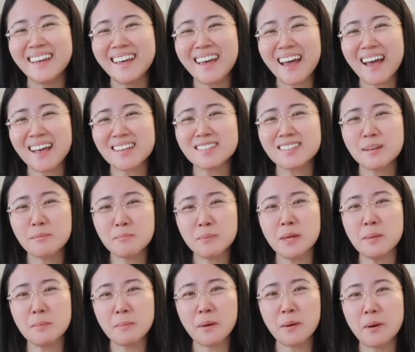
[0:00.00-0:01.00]
And some
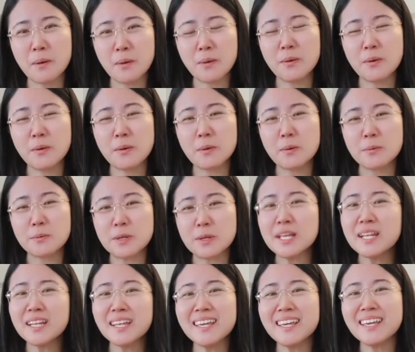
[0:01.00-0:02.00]
people
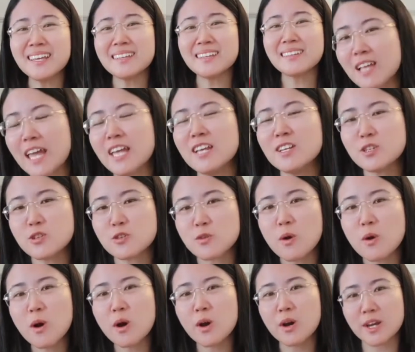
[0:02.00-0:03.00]
really
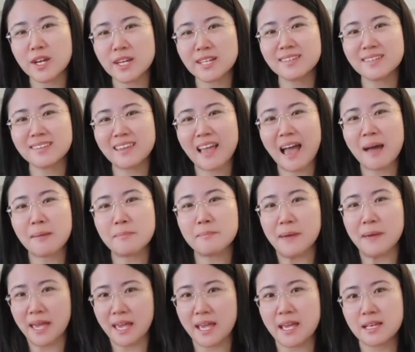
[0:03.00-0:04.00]
enjoy that
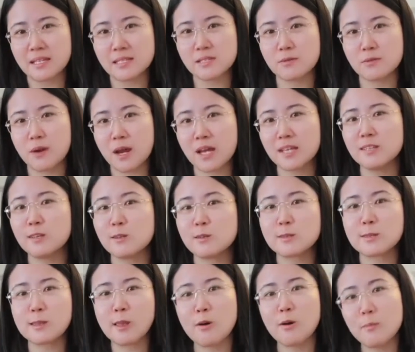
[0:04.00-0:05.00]
pace, right? The
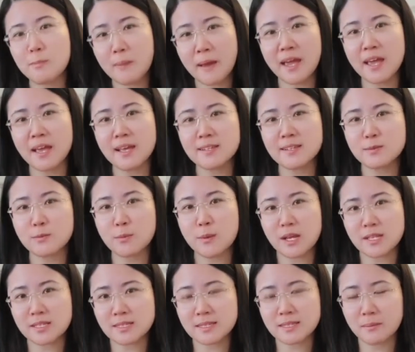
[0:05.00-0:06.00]
slow pace
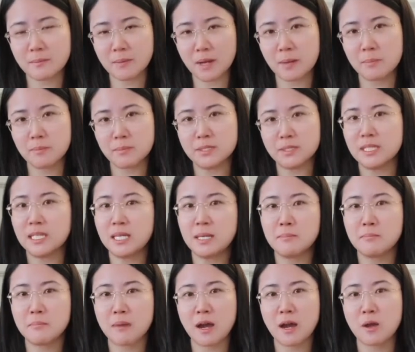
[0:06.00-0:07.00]
when some
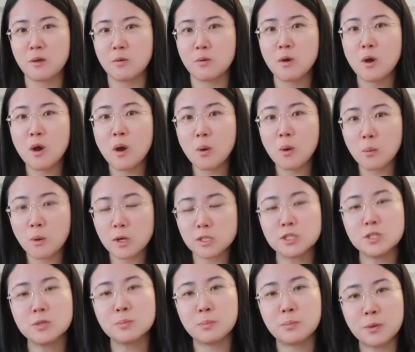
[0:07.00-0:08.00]
company might want
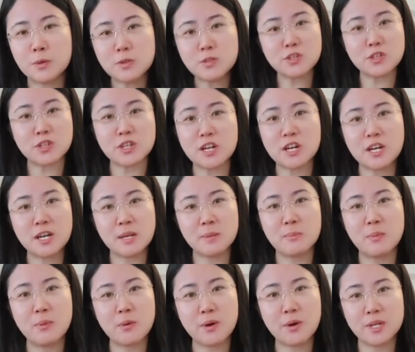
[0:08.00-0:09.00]
to push their
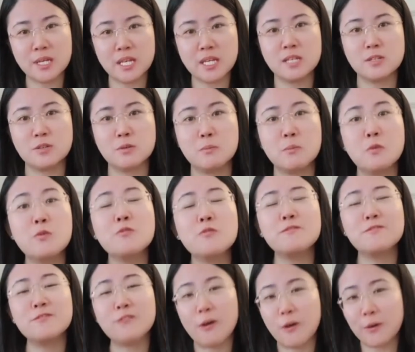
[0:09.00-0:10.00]
employee to move
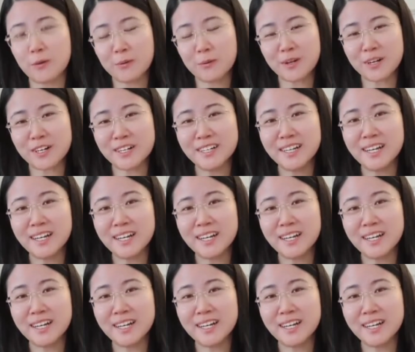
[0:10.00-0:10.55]
forward,